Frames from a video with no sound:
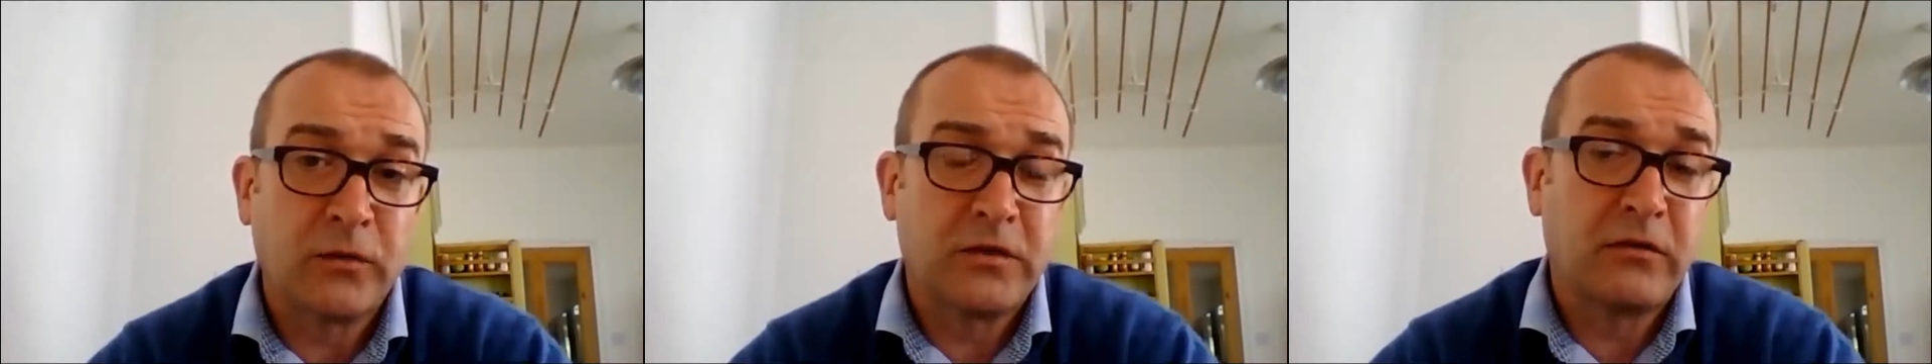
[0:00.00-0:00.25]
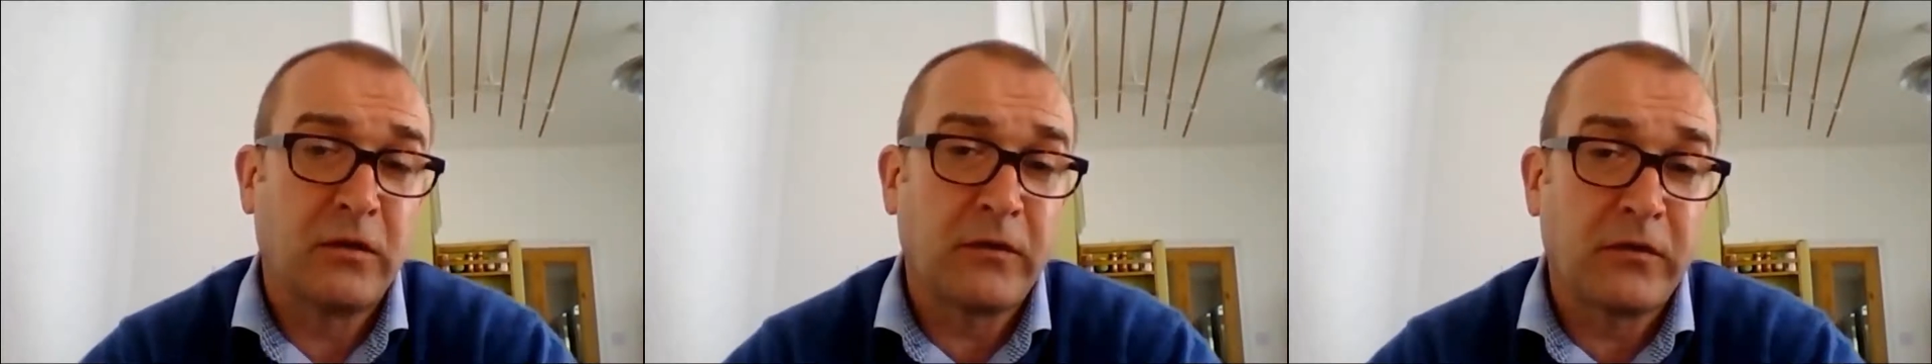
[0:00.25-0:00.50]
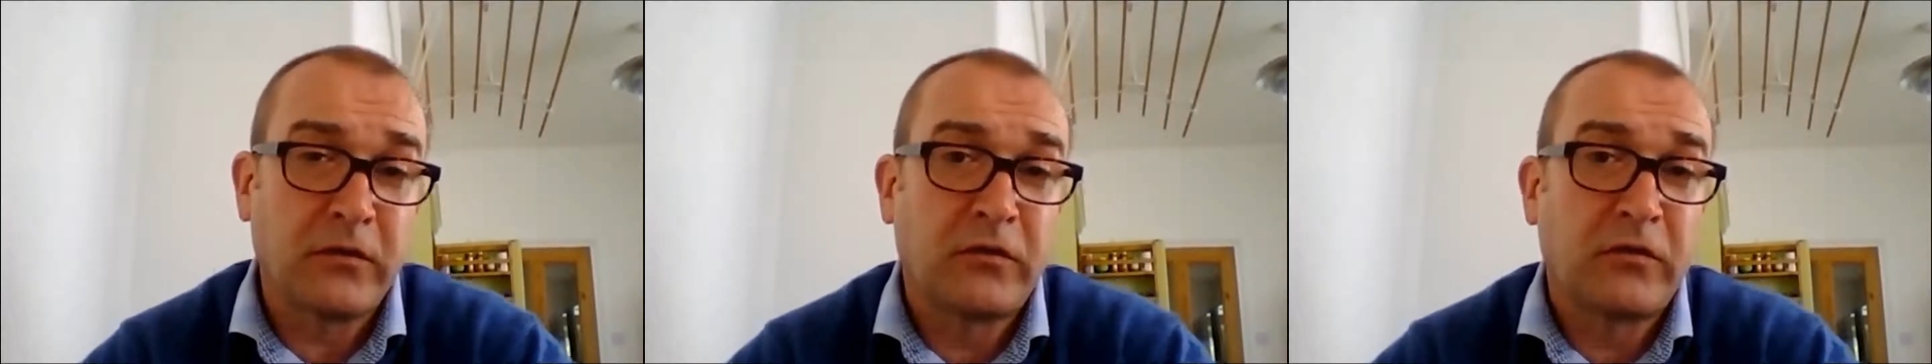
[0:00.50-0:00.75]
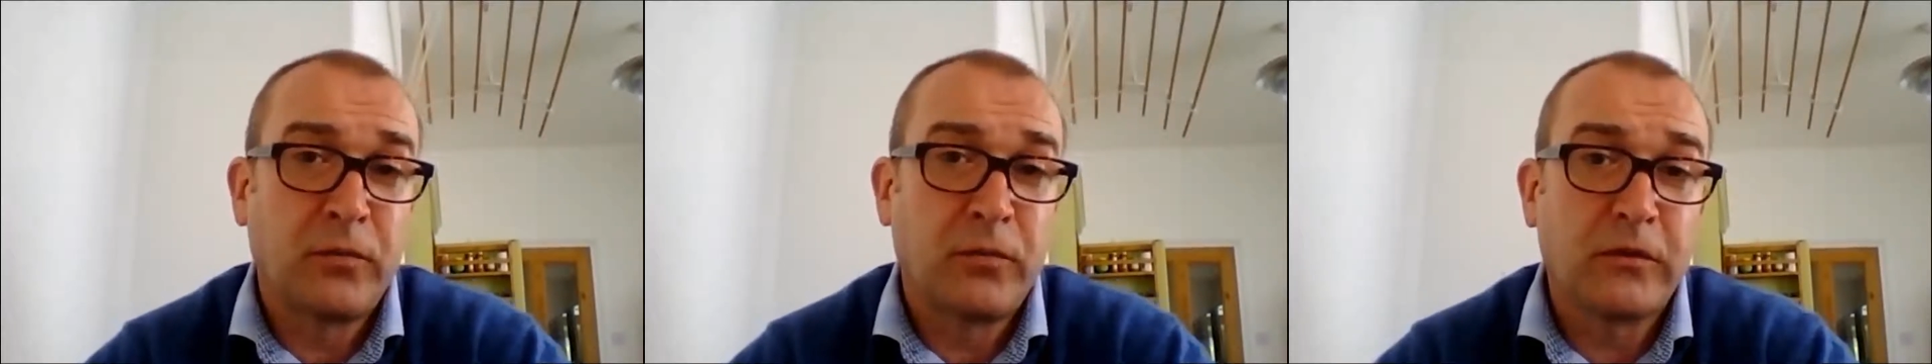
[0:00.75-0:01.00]
which is obviously
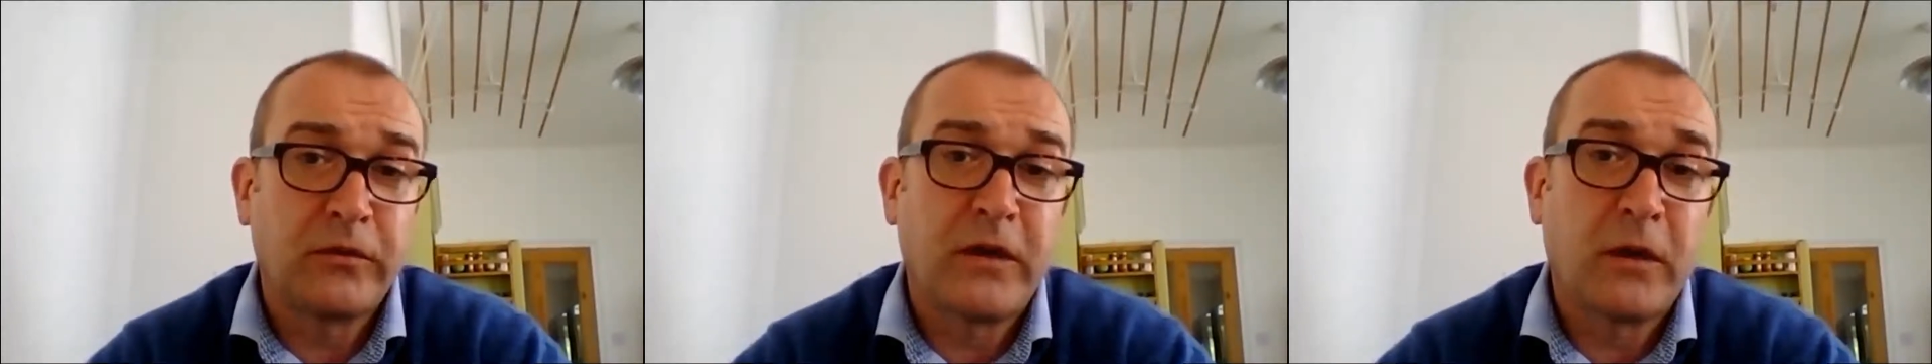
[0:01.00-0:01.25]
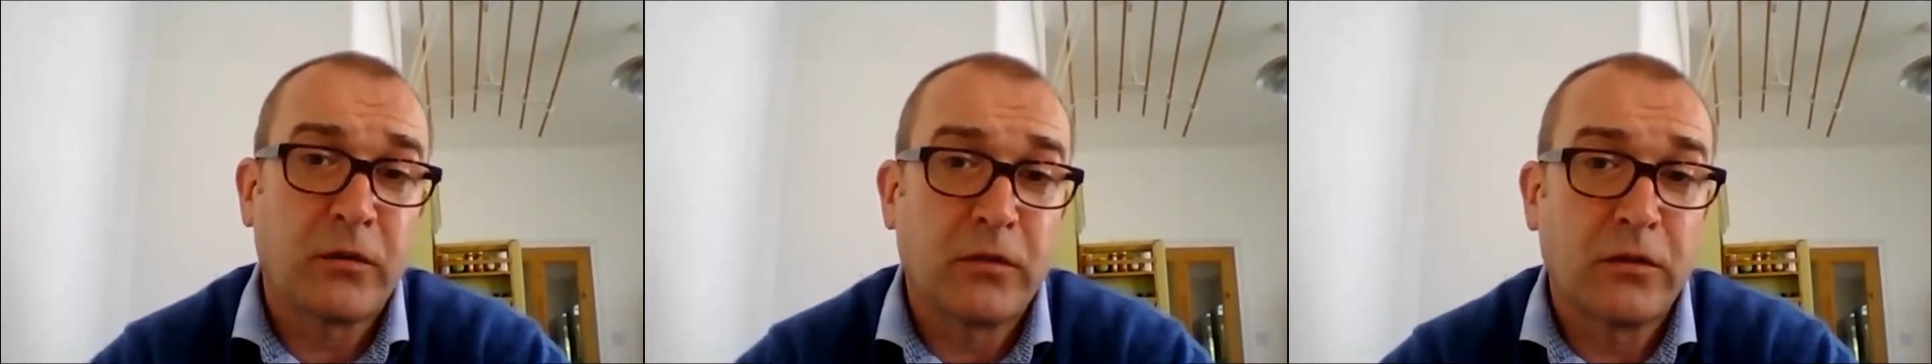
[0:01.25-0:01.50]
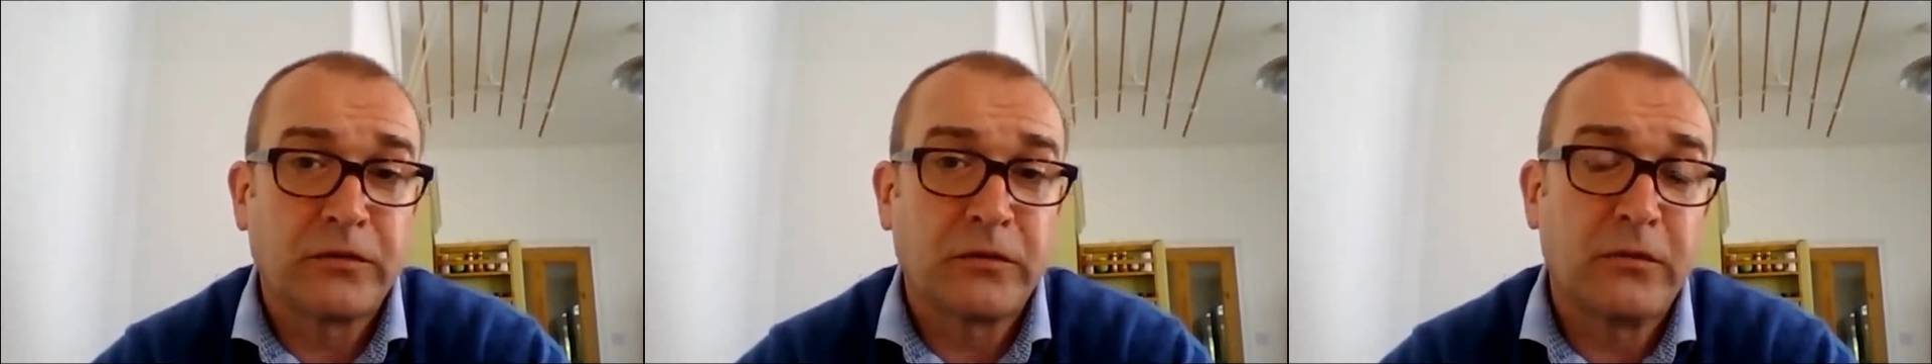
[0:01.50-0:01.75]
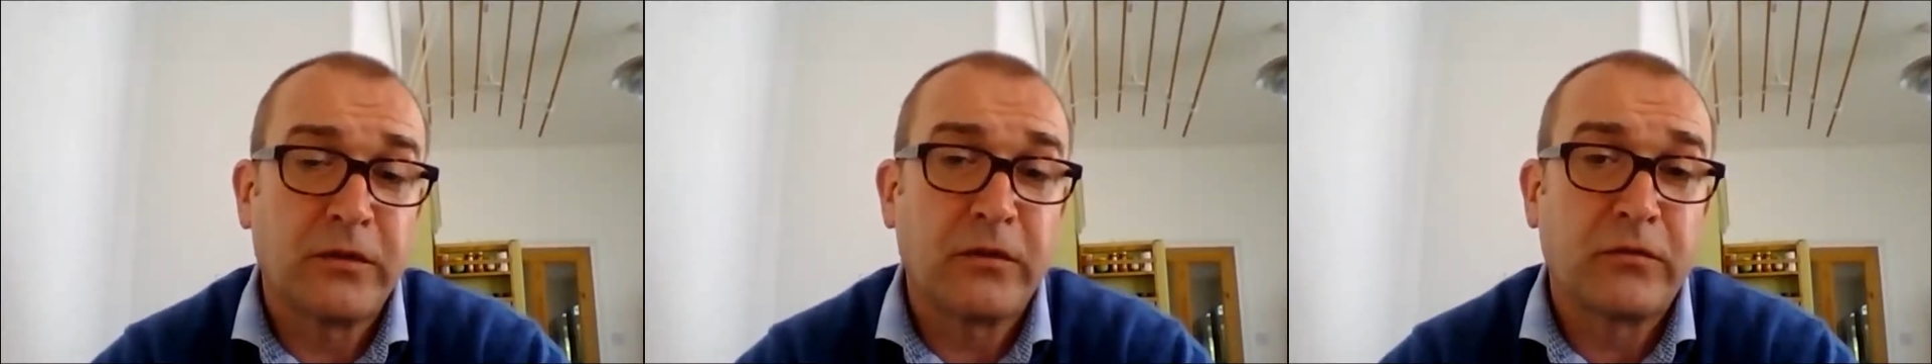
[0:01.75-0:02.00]
supporting our
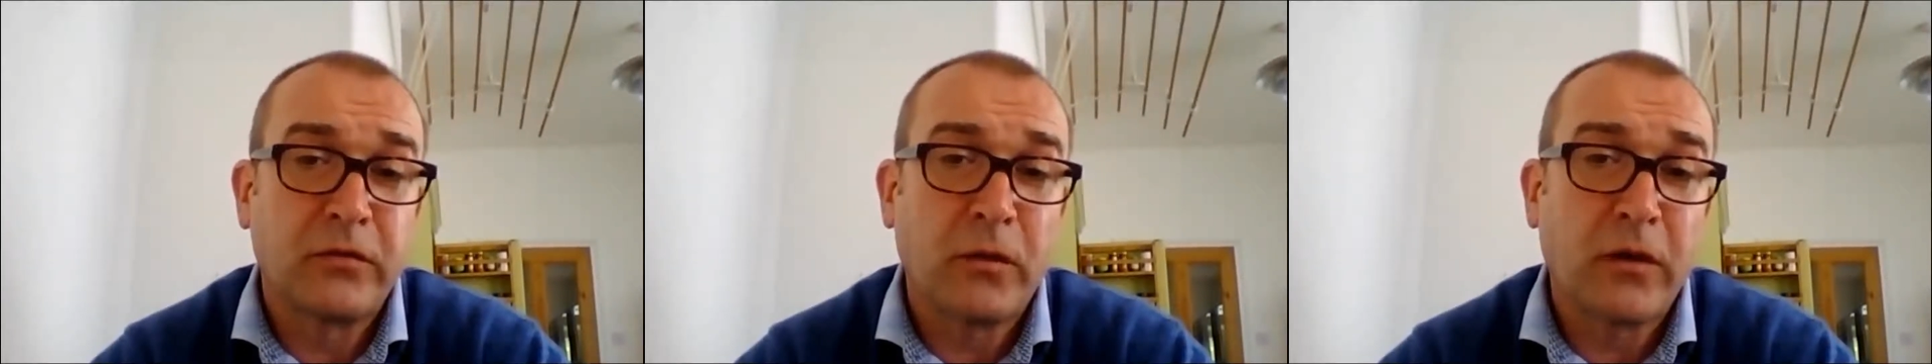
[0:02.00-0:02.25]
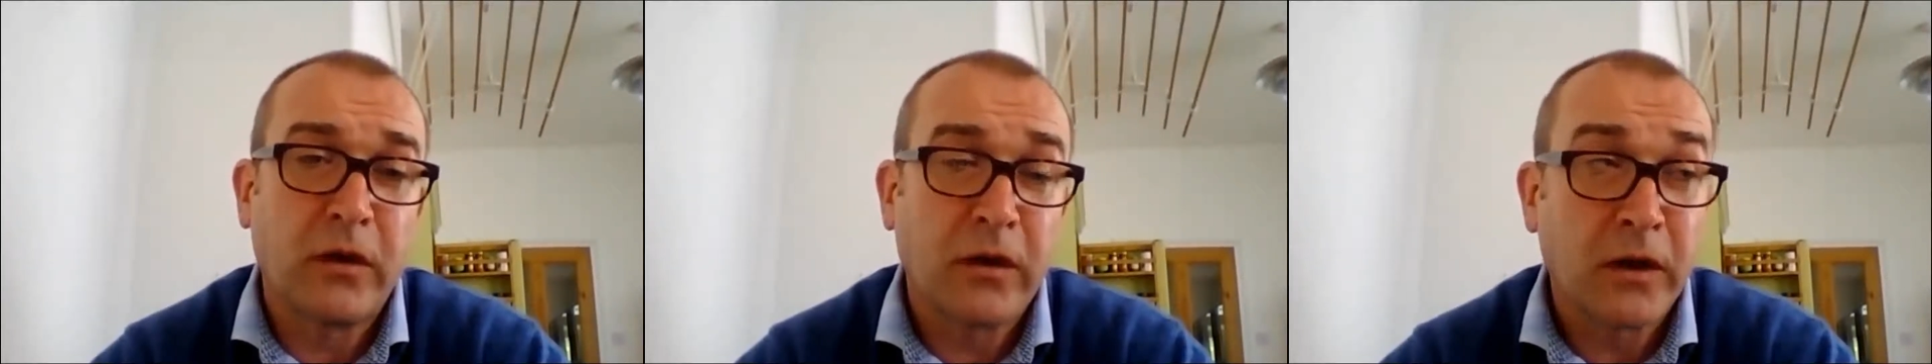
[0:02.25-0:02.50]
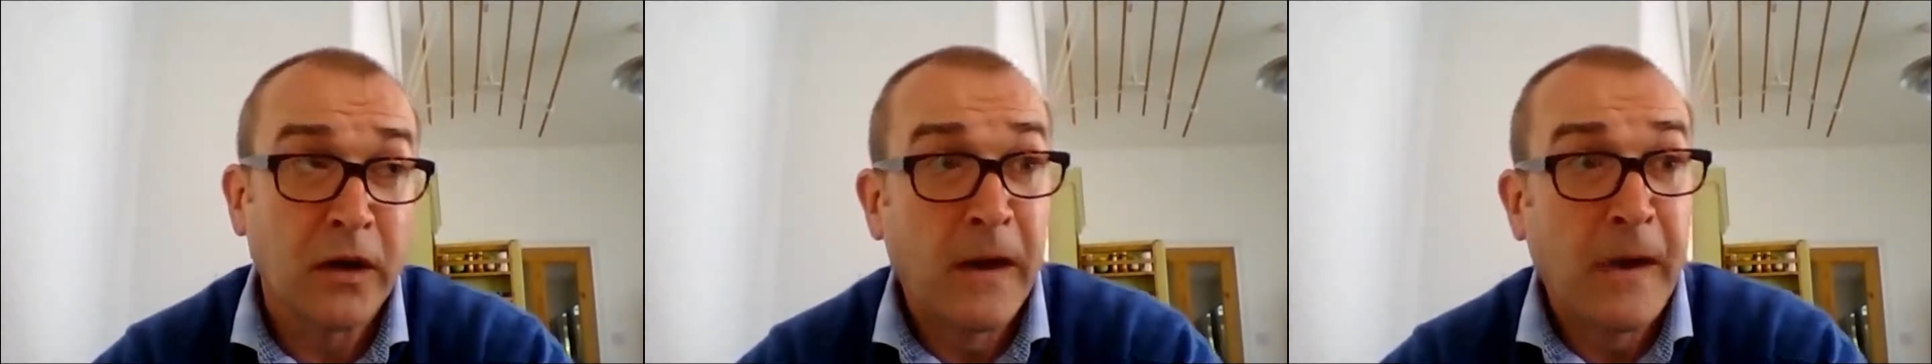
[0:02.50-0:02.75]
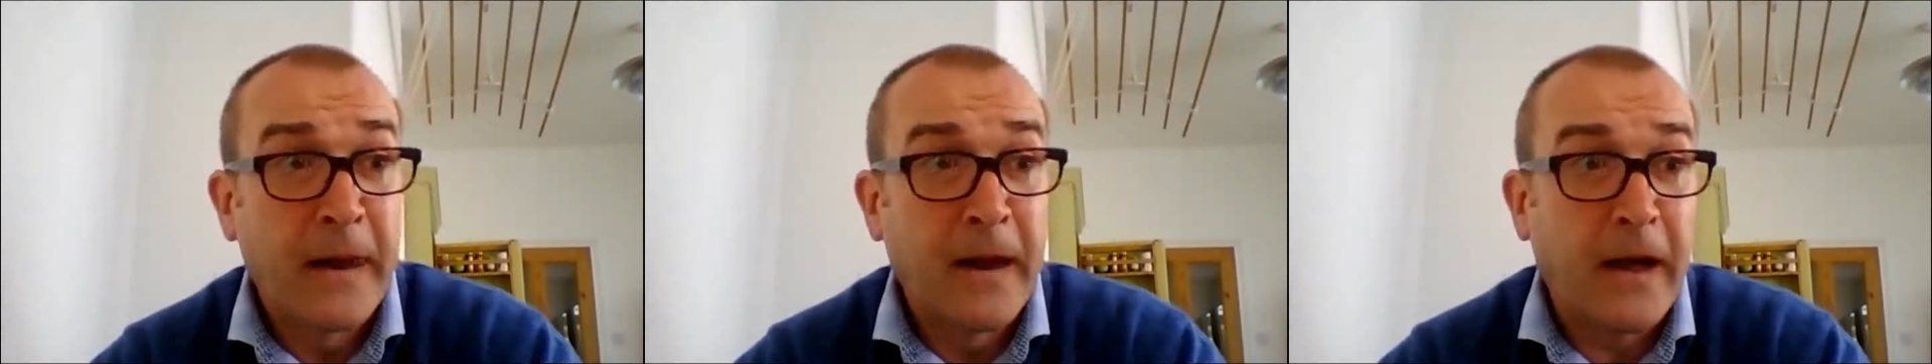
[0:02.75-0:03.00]
customers into work,
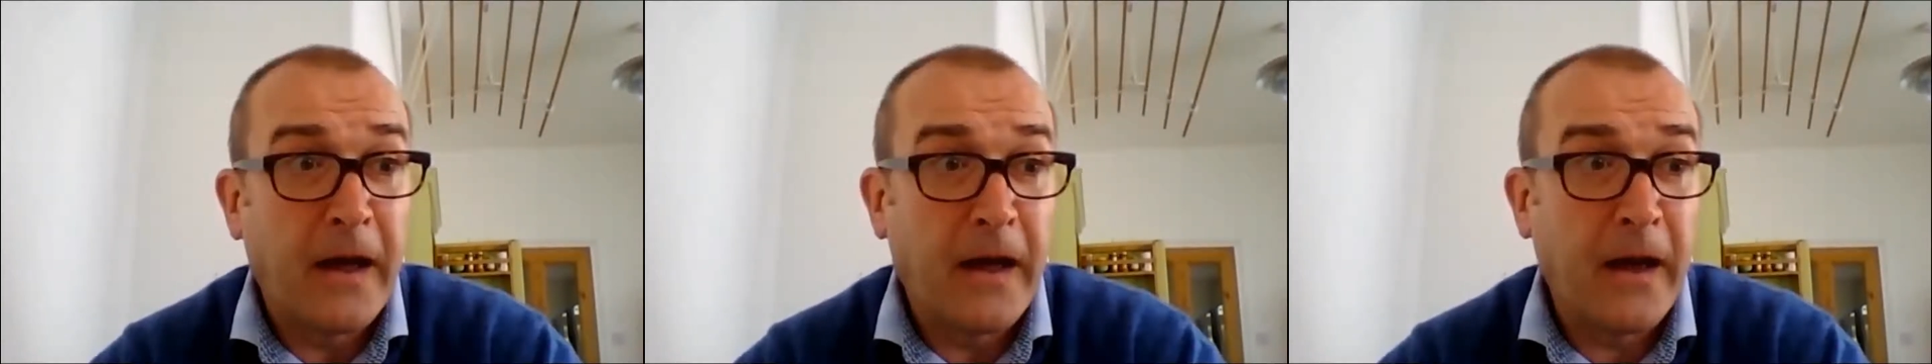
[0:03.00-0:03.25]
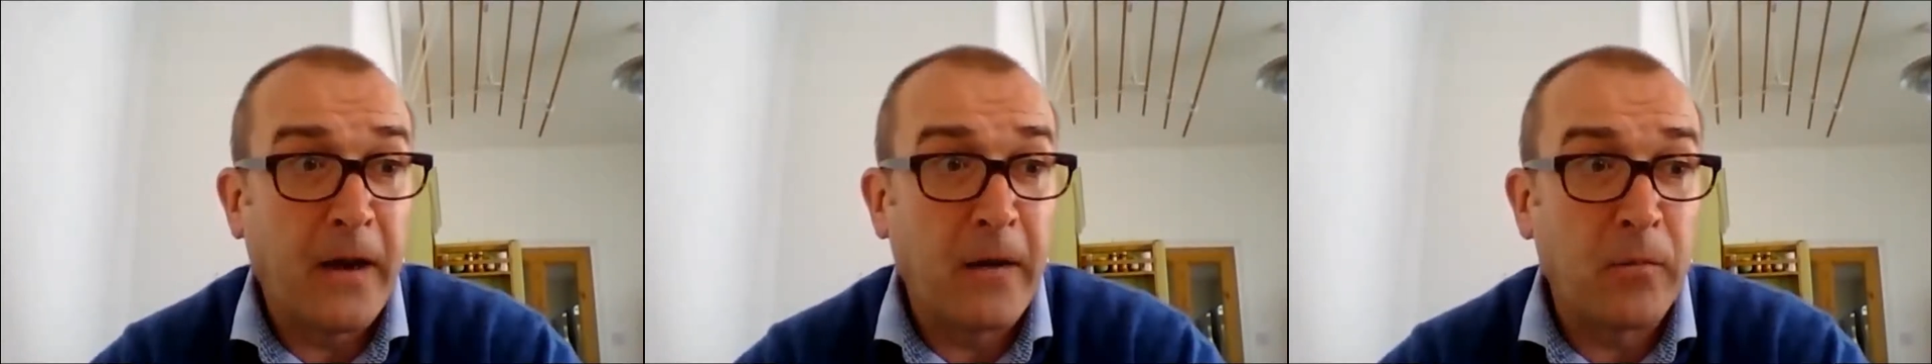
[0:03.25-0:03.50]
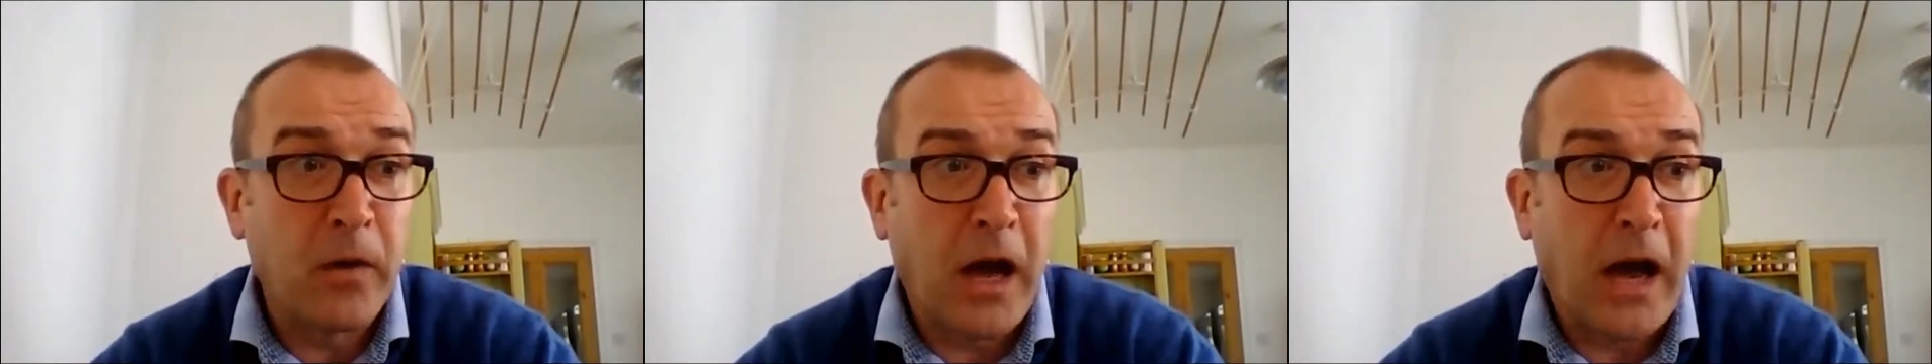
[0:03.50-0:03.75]
there